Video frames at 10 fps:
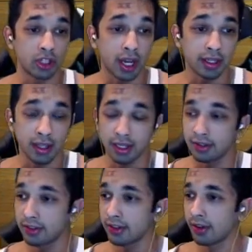
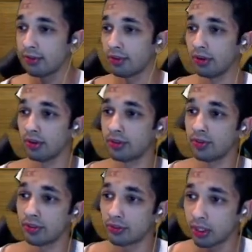guidelines
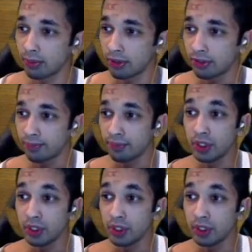for streamers.